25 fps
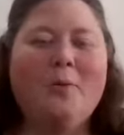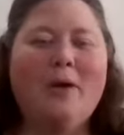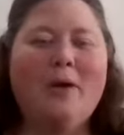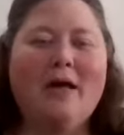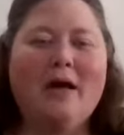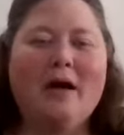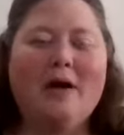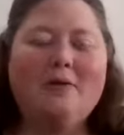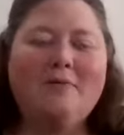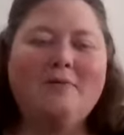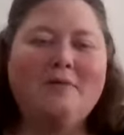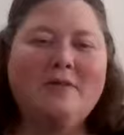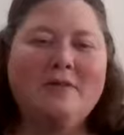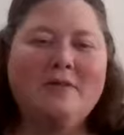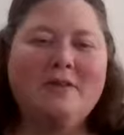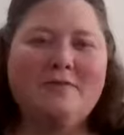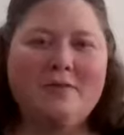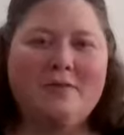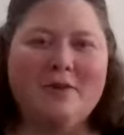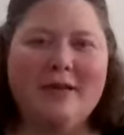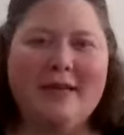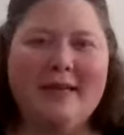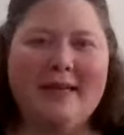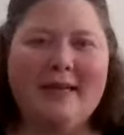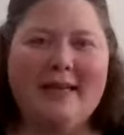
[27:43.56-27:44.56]
We often
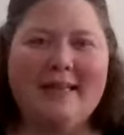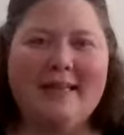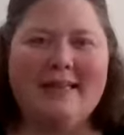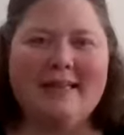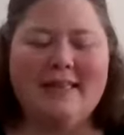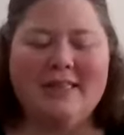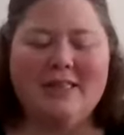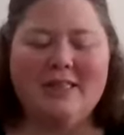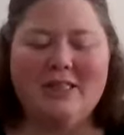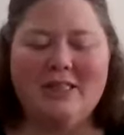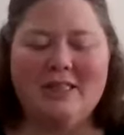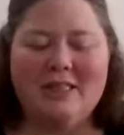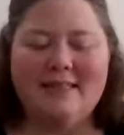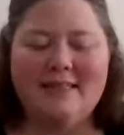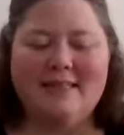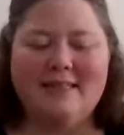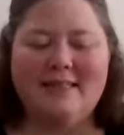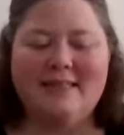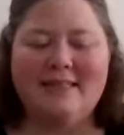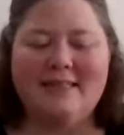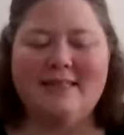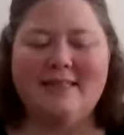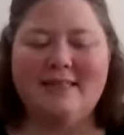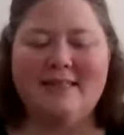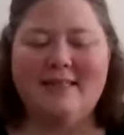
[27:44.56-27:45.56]
forget that
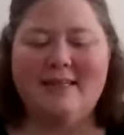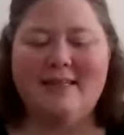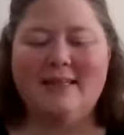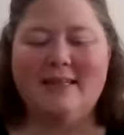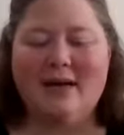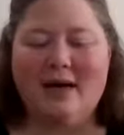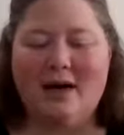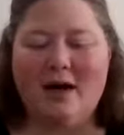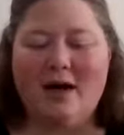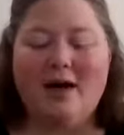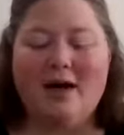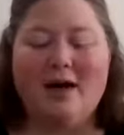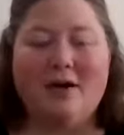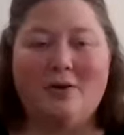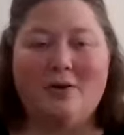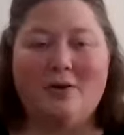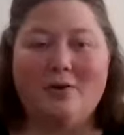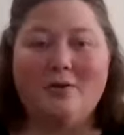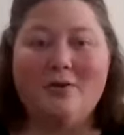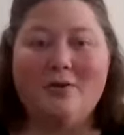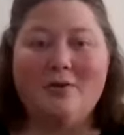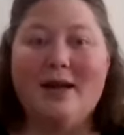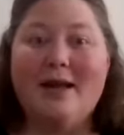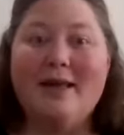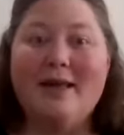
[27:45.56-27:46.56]
Jesus
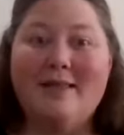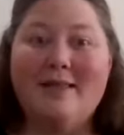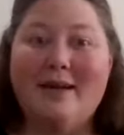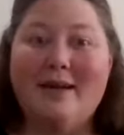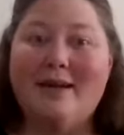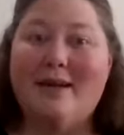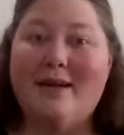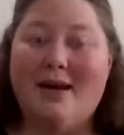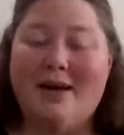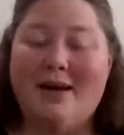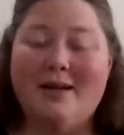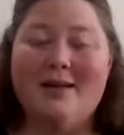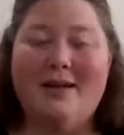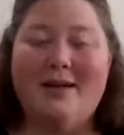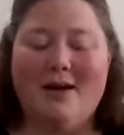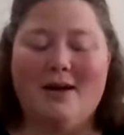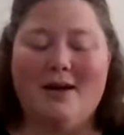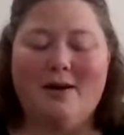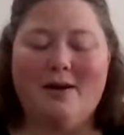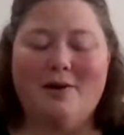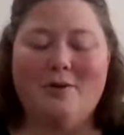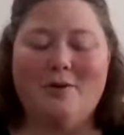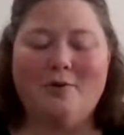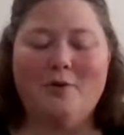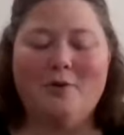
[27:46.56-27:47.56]
called and that God
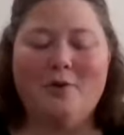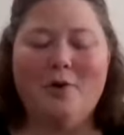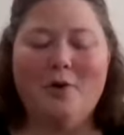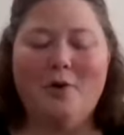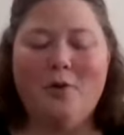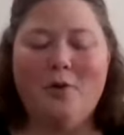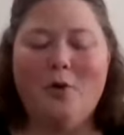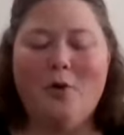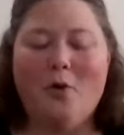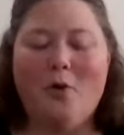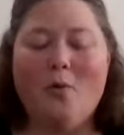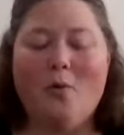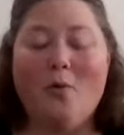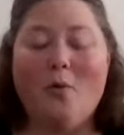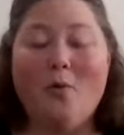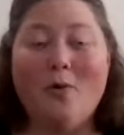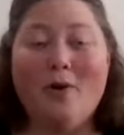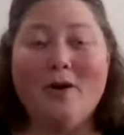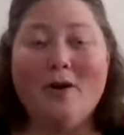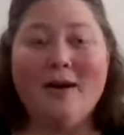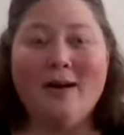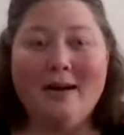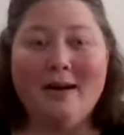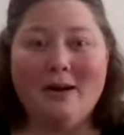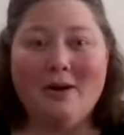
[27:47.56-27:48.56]
called
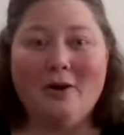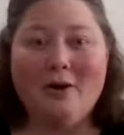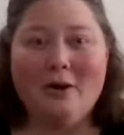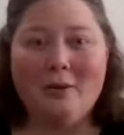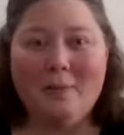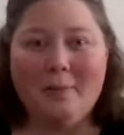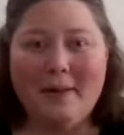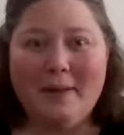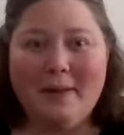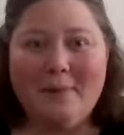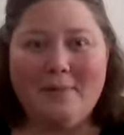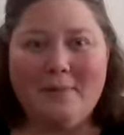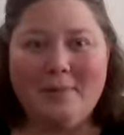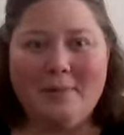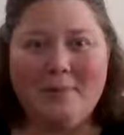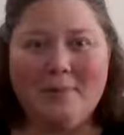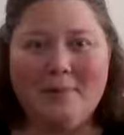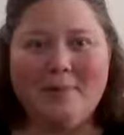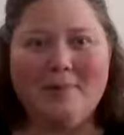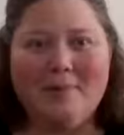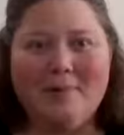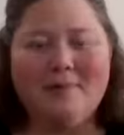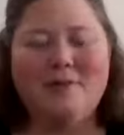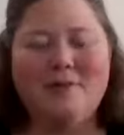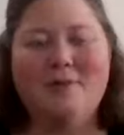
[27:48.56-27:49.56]
ordinary
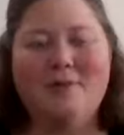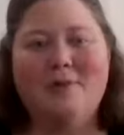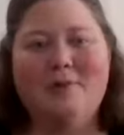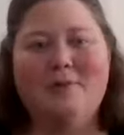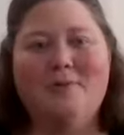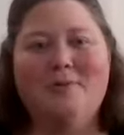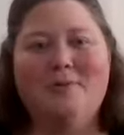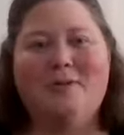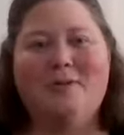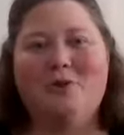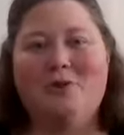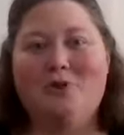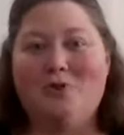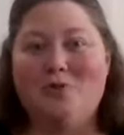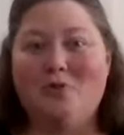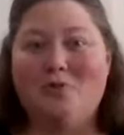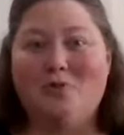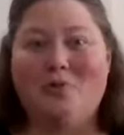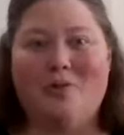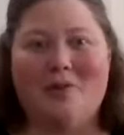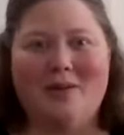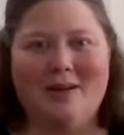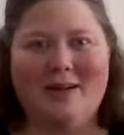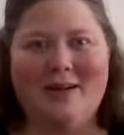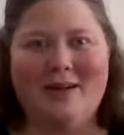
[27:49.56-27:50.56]
people to do
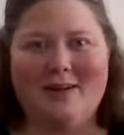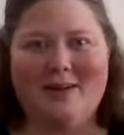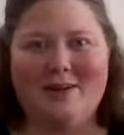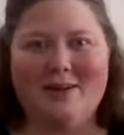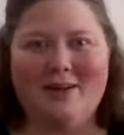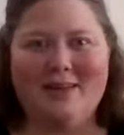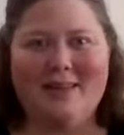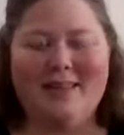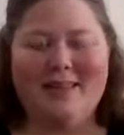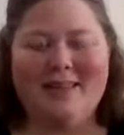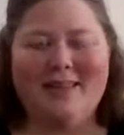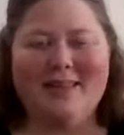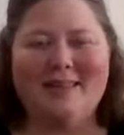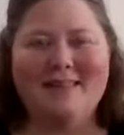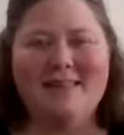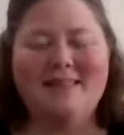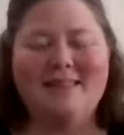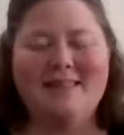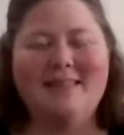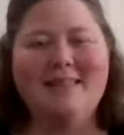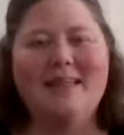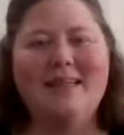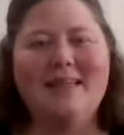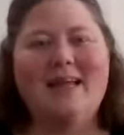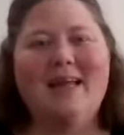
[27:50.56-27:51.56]
extraordinary
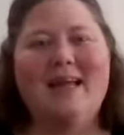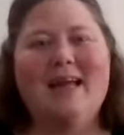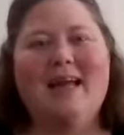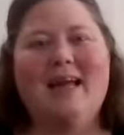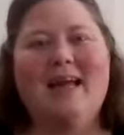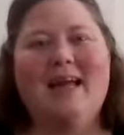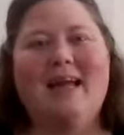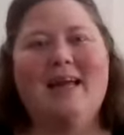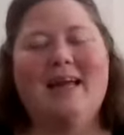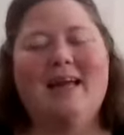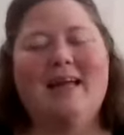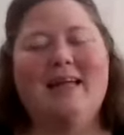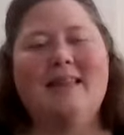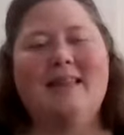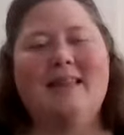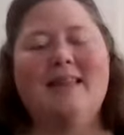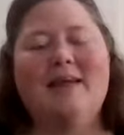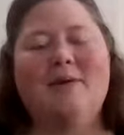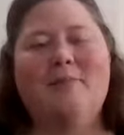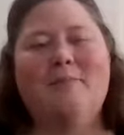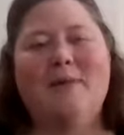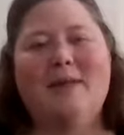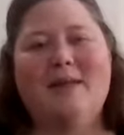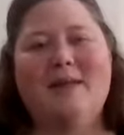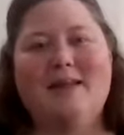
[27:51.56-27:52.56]
things. And
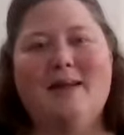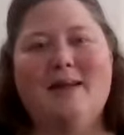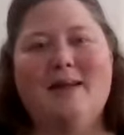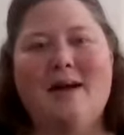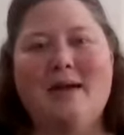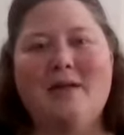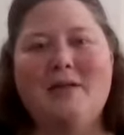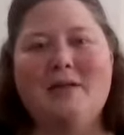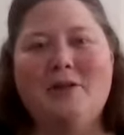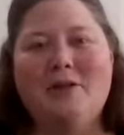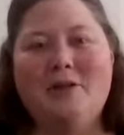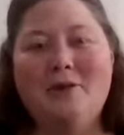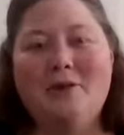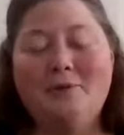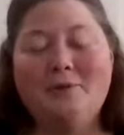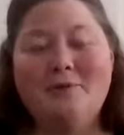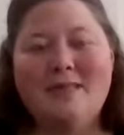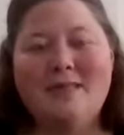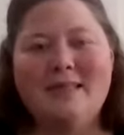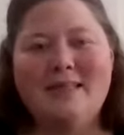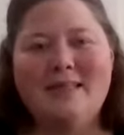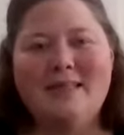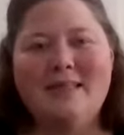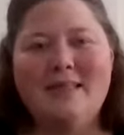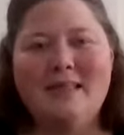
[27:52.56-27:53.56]
that when God
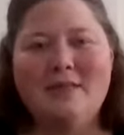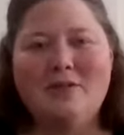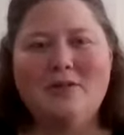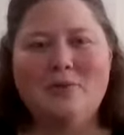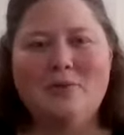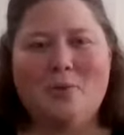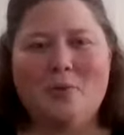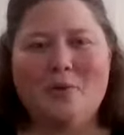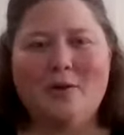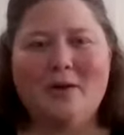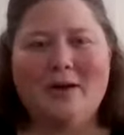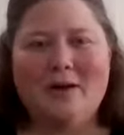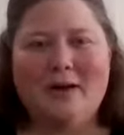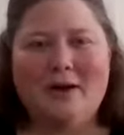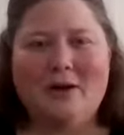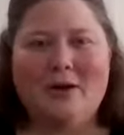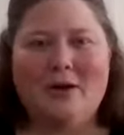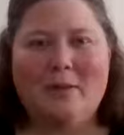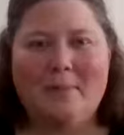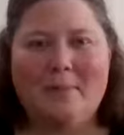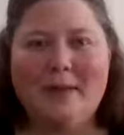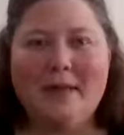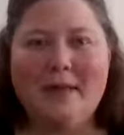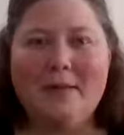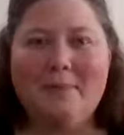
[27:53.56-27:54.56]
uses these
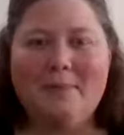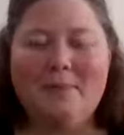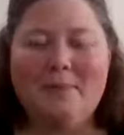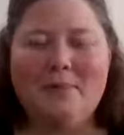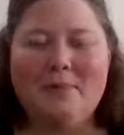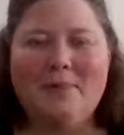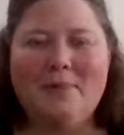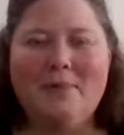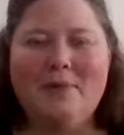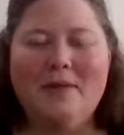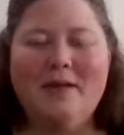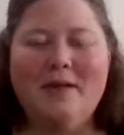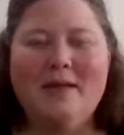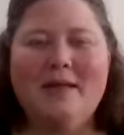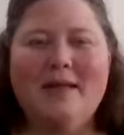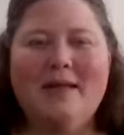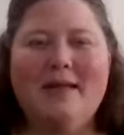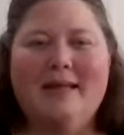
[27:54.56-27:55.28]
ordinary people,